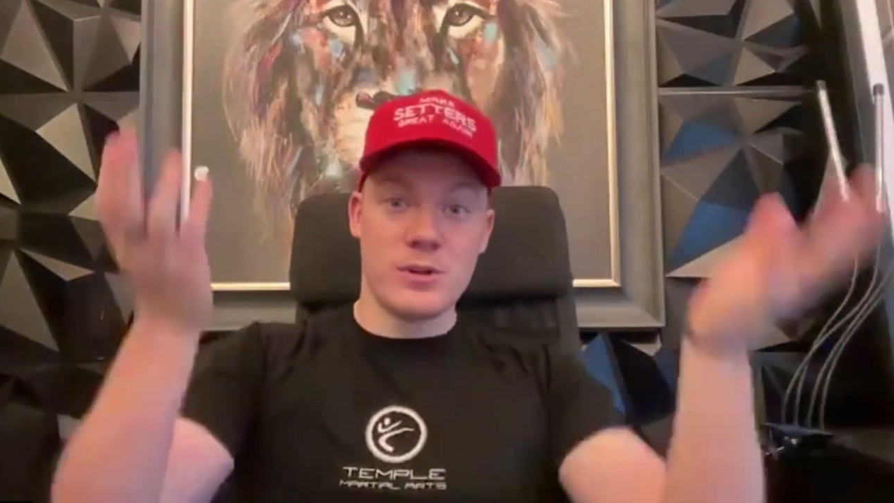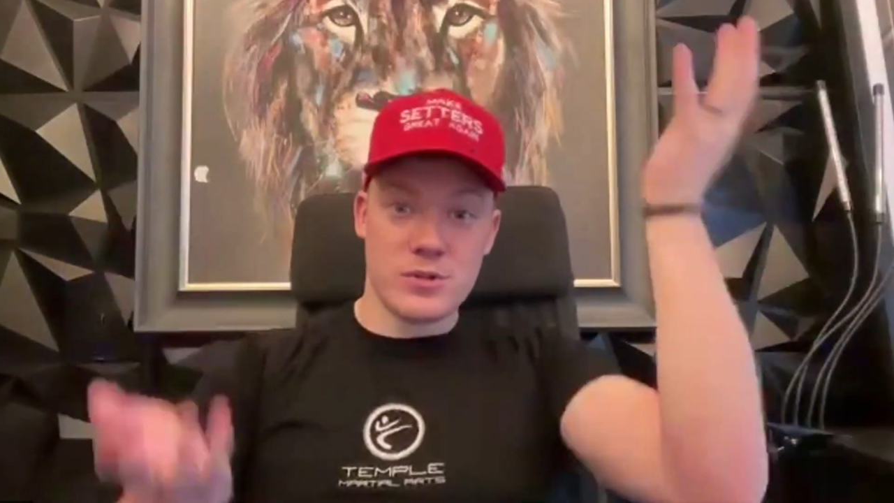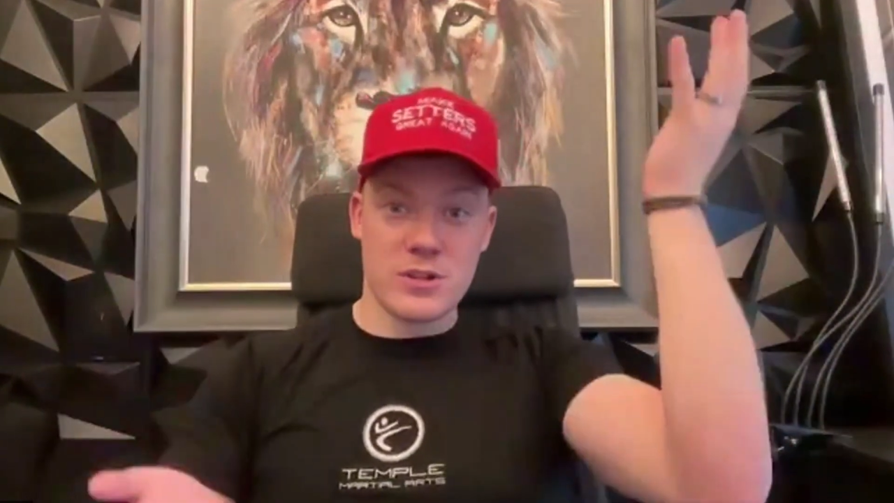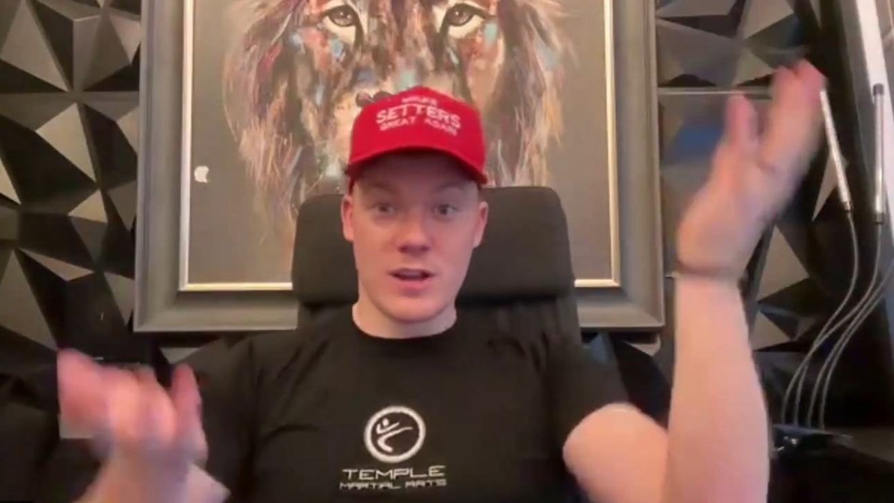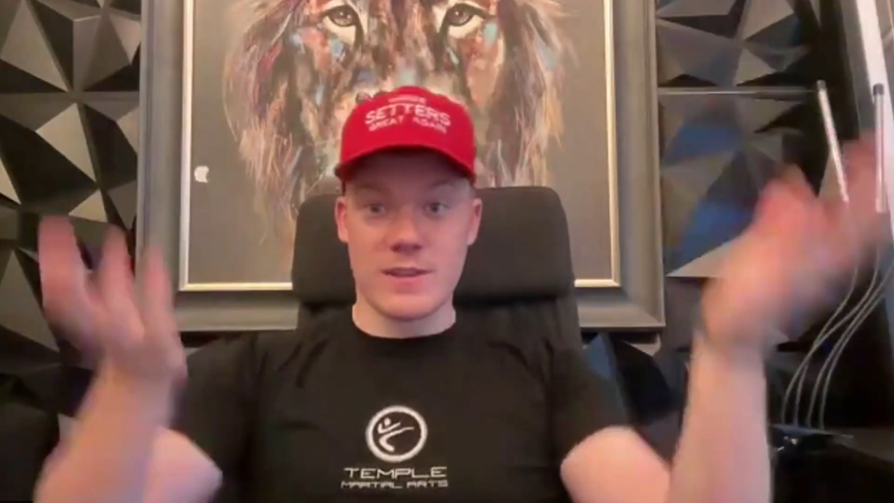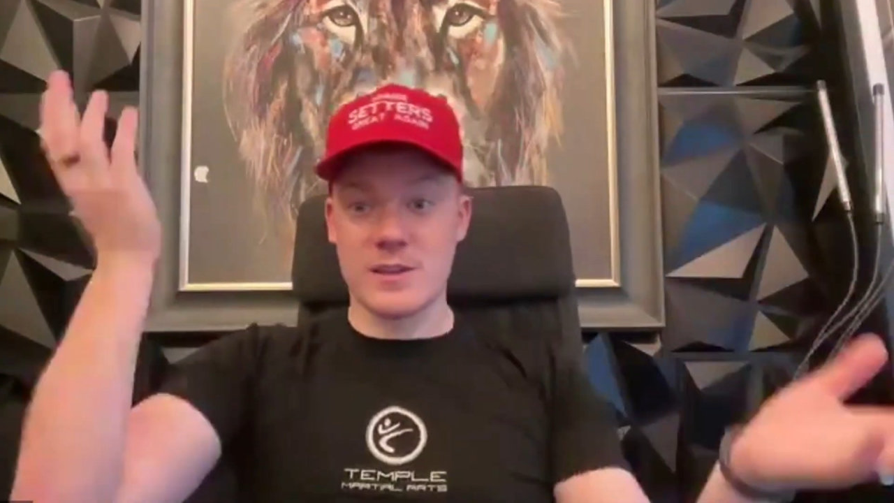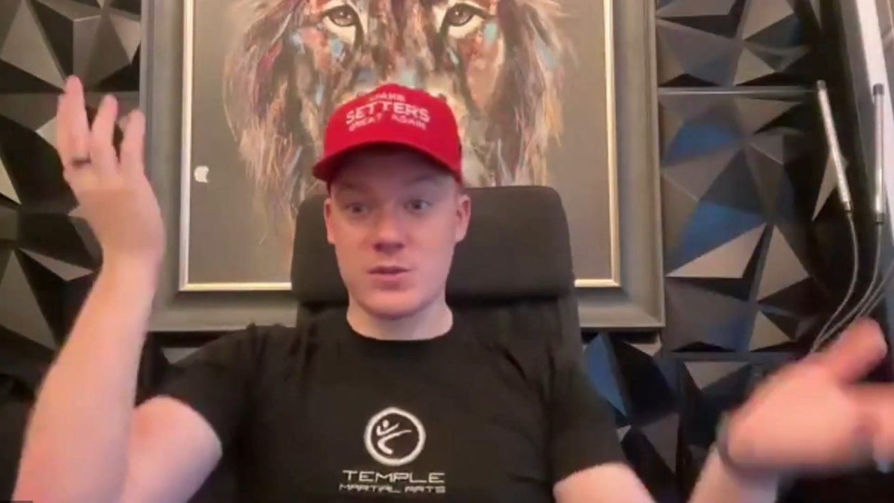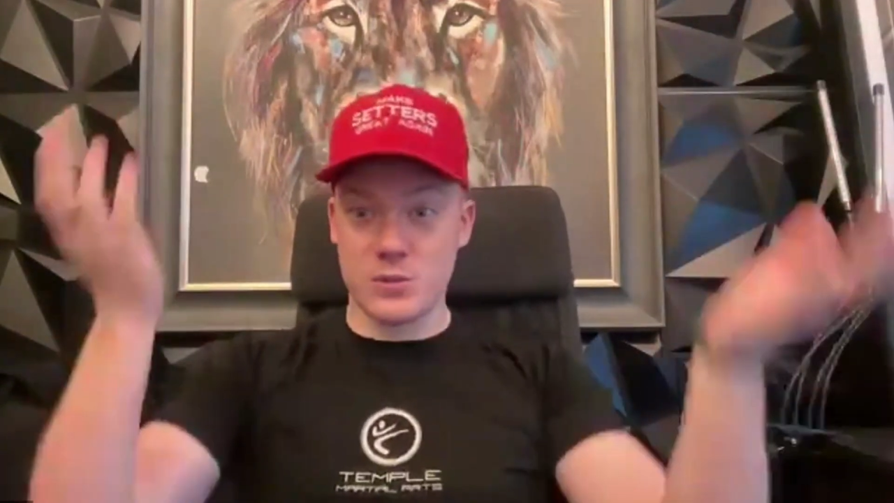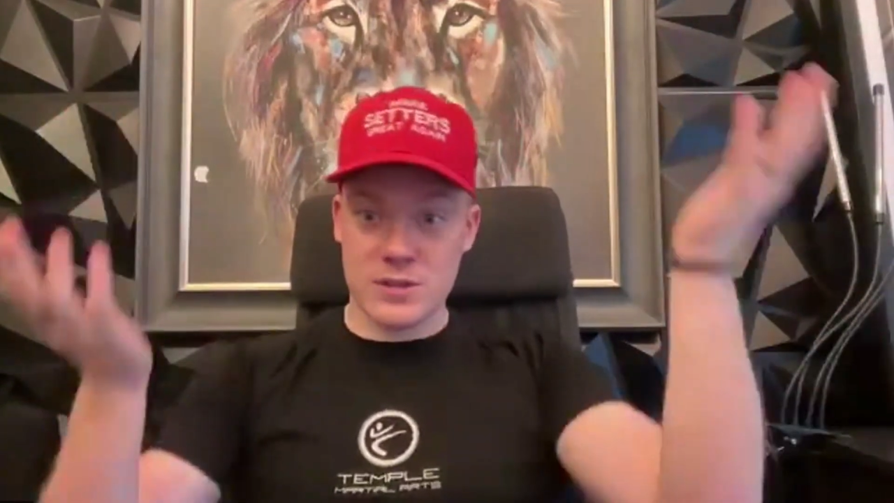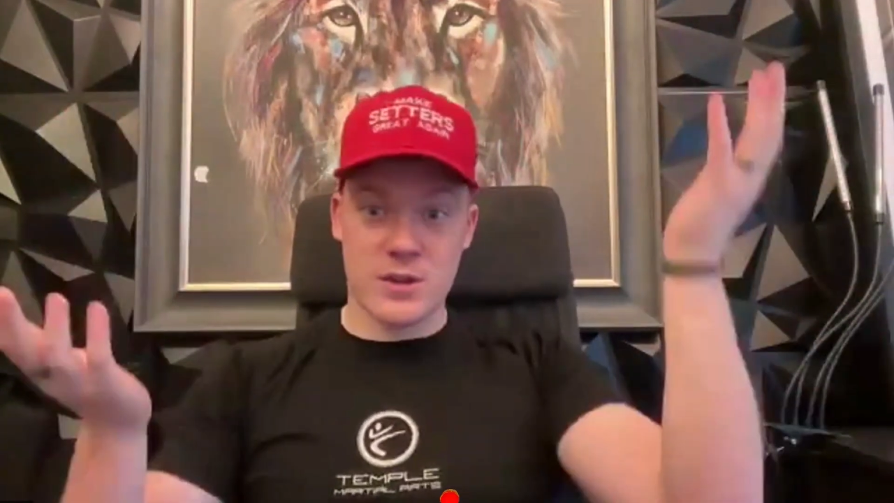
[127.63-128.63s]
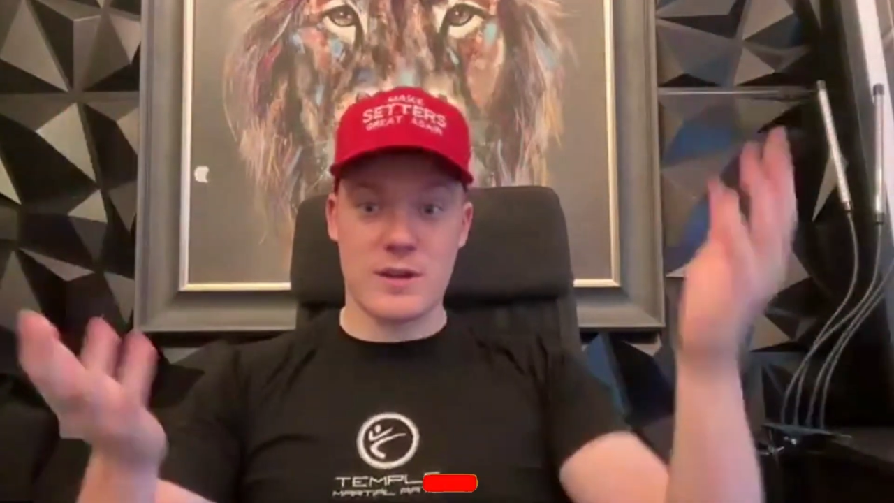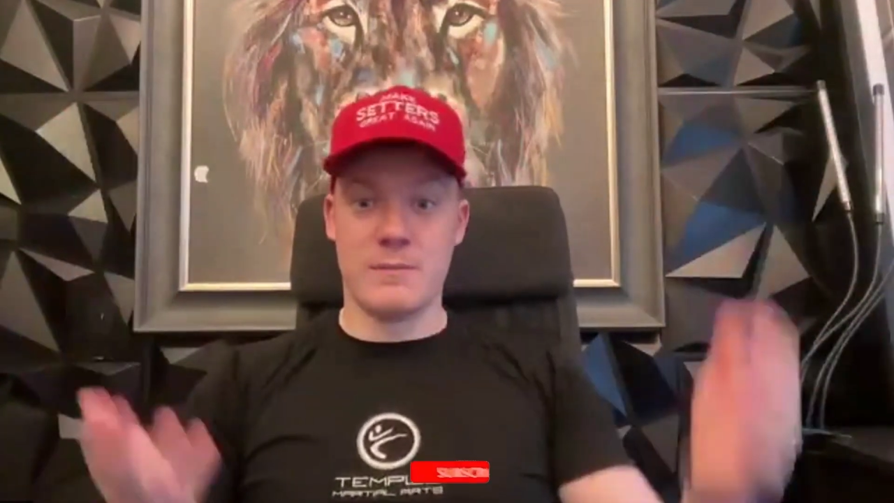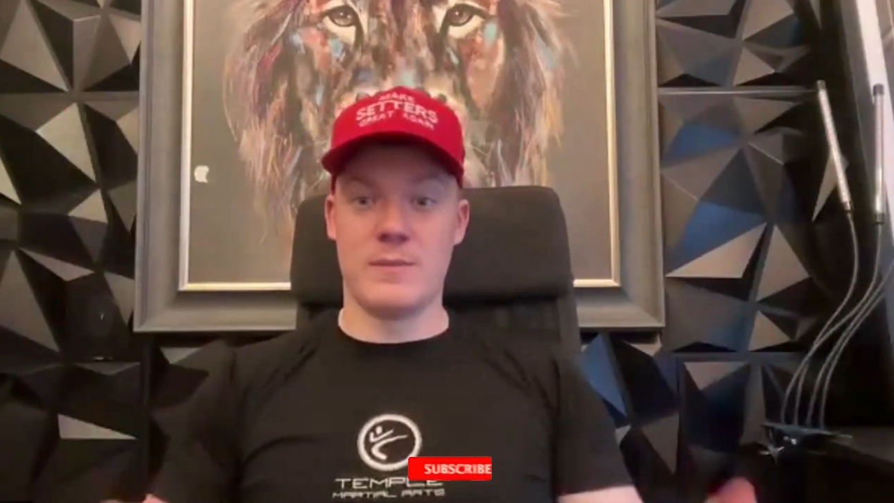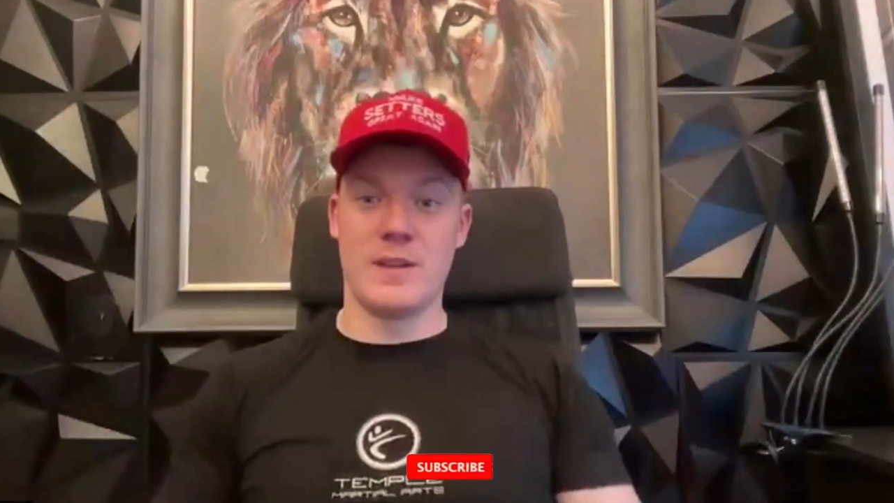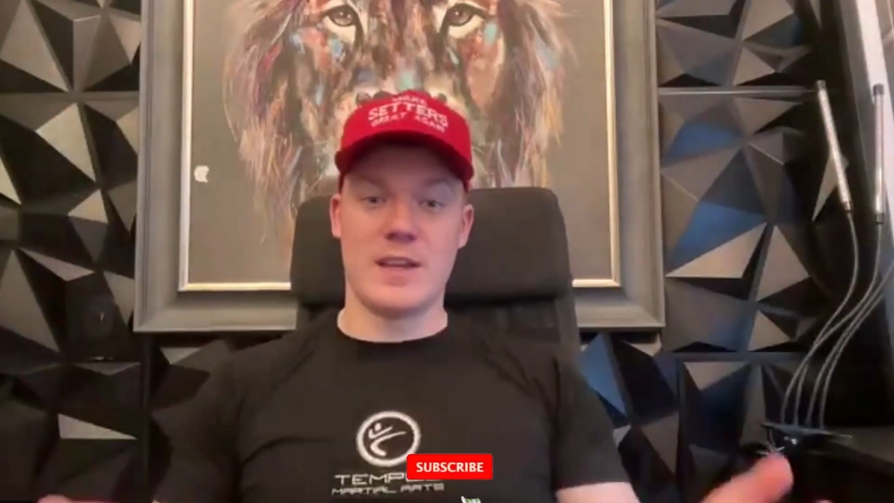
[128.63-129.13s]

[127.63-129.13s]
and you're just like this all the time